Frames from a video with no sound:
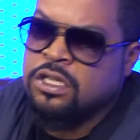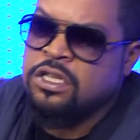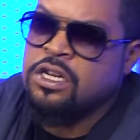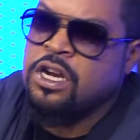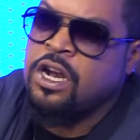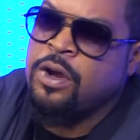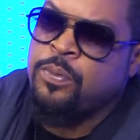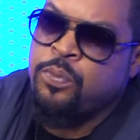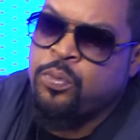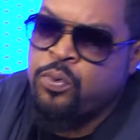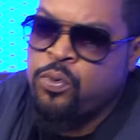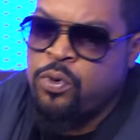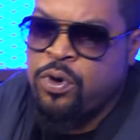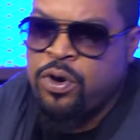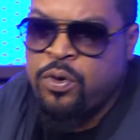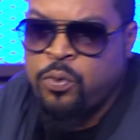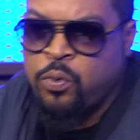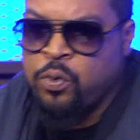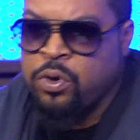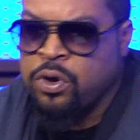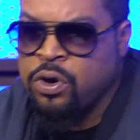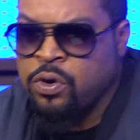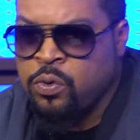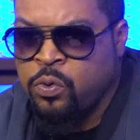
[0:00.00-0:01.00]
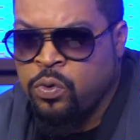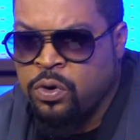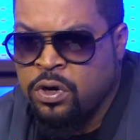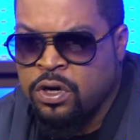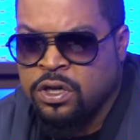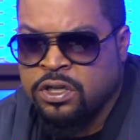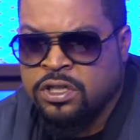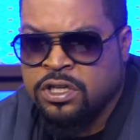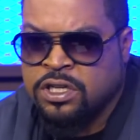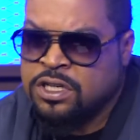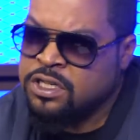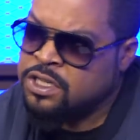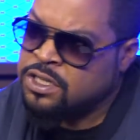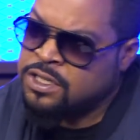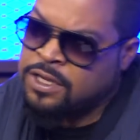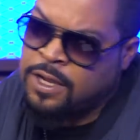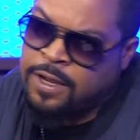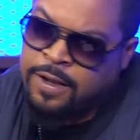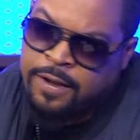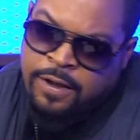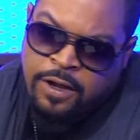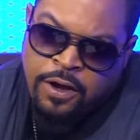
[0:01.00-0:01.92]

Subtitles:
to that point where we're just saying,